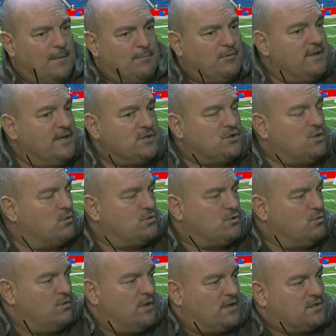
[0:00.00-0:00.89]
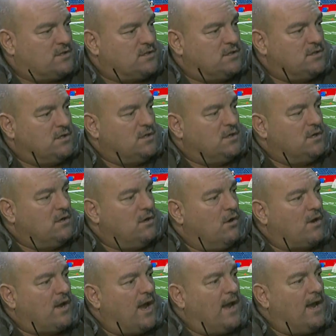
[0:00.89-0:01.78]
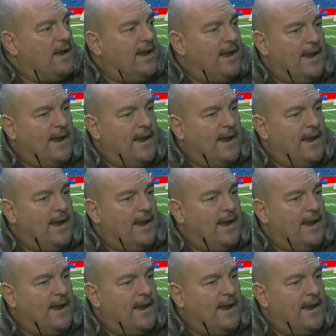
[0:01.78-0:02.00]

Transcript: please don't do this, okay?